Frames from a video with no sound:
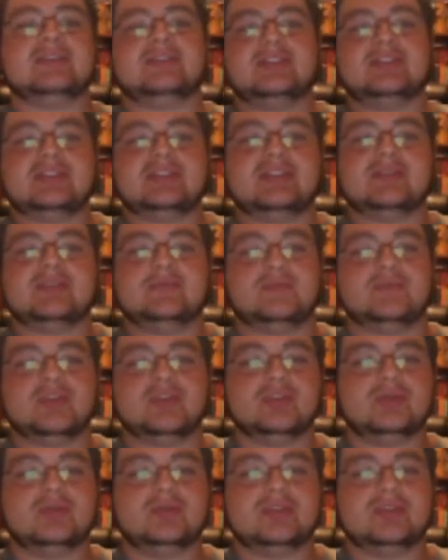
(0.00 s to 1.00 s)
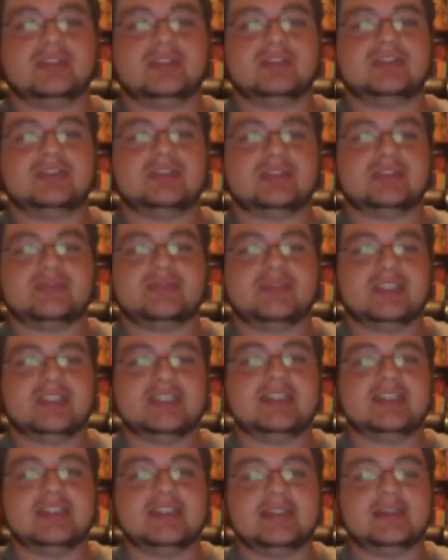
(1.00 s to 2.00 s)
it's just a bruise, it's just
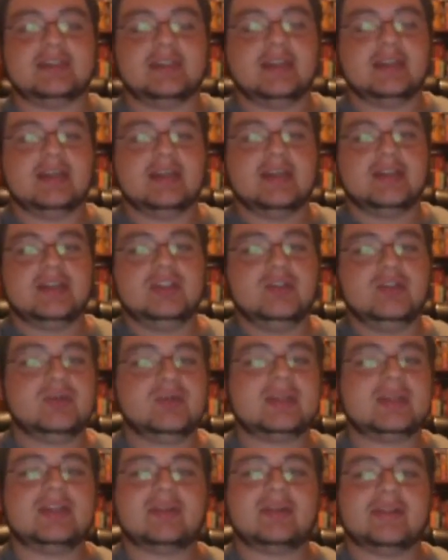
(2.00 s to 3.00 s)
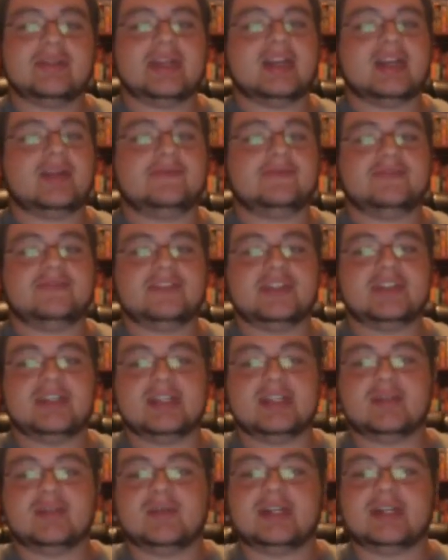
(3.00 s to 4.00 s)
fatigue, you heal that up
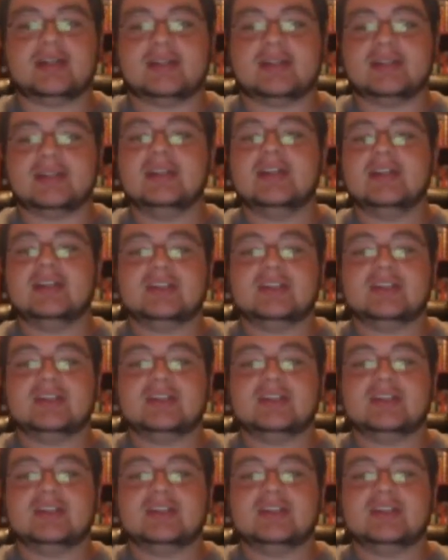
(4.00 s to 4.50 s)
really quickly.